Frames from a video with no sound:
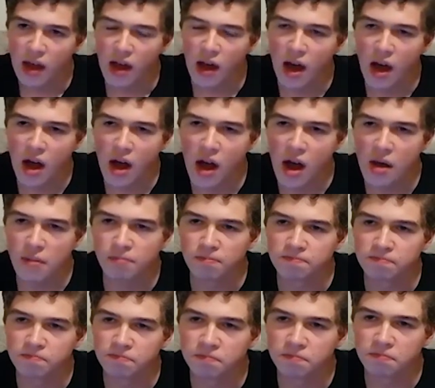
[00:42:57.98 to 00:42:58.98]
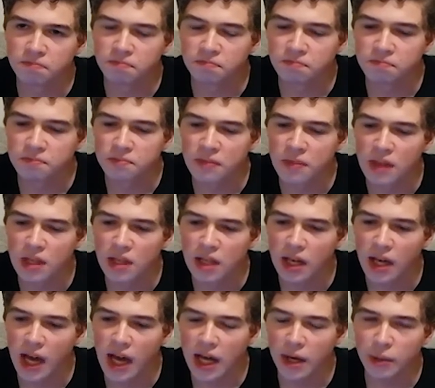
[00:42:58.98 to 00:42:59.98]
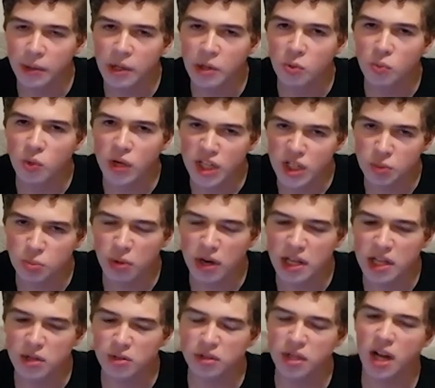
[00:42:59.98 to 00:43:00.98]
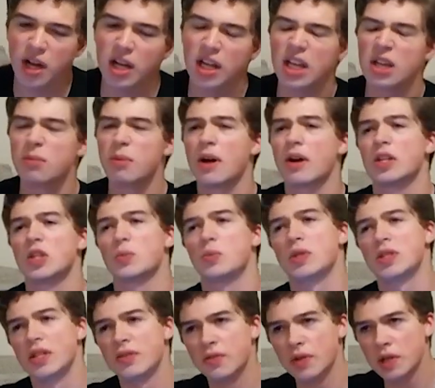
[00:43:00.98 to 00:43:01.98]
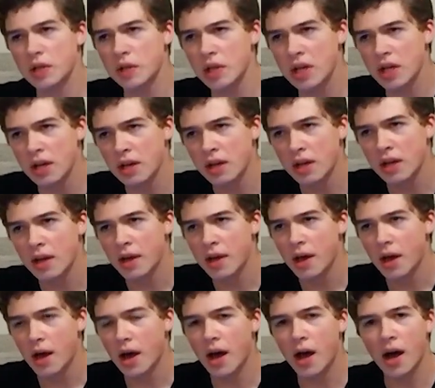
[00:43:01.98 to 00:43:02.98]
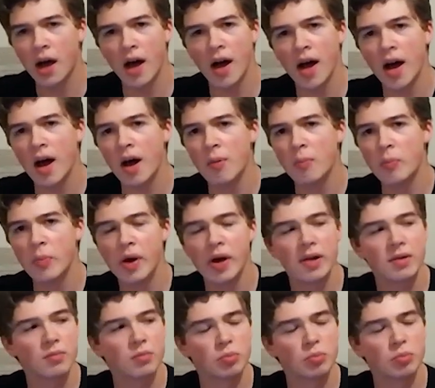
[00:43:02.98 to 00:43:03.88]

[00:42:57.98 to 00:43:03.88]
I don't know which break you're talking about specifically, but